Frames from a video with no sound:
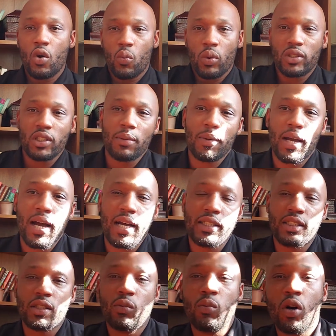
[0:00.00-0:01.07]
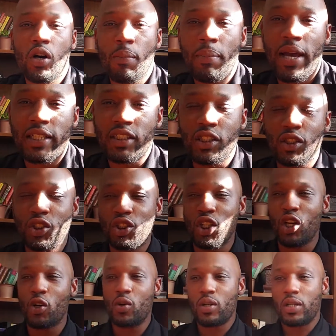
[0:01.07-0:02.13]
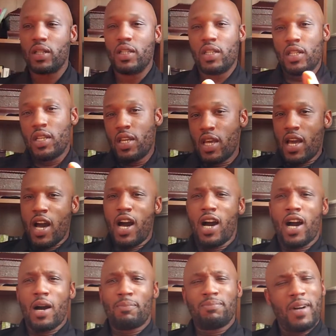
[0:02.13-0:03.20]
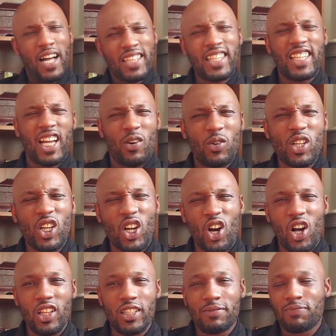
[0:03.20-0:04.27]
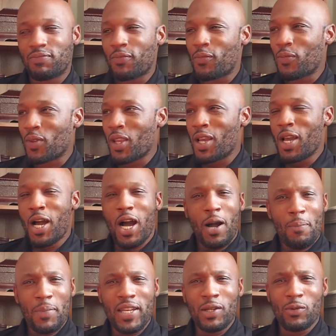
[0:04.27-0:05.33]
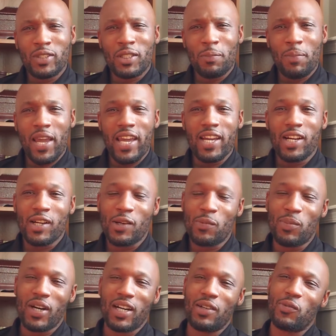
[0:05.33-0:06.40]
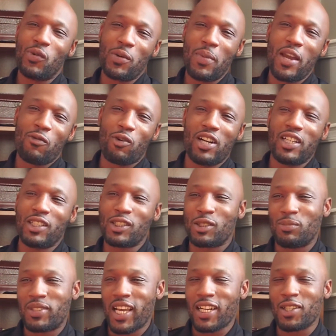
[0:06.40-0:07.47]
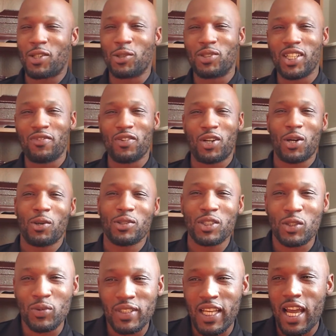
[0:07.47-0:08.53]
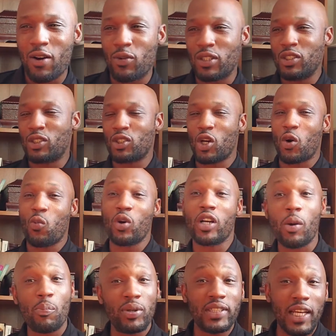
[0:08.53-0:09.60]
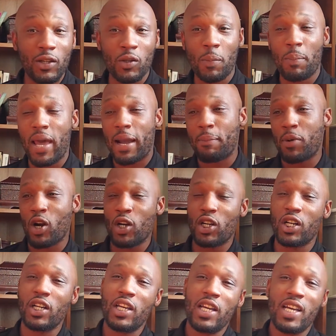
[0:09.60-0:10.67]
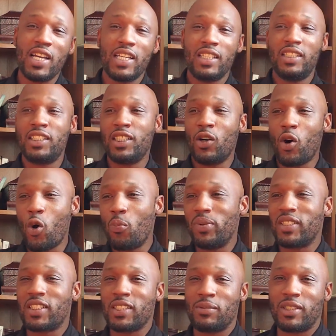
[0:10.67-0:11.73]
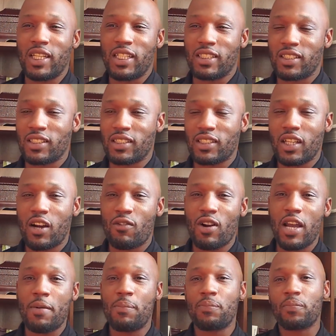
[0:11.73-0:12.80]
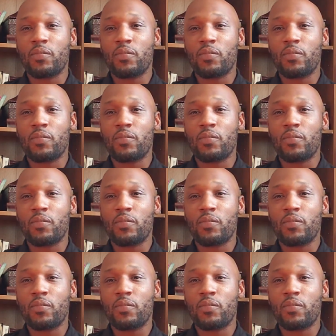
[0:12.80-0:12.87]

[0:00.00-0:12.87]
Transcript: What's up, guys? Welcome back to the show. I think I want to call it a minute with the mayor, but we may run into some technical difficulties with that one, so we're going to put that on the back burner. Still open to suggestions, all right?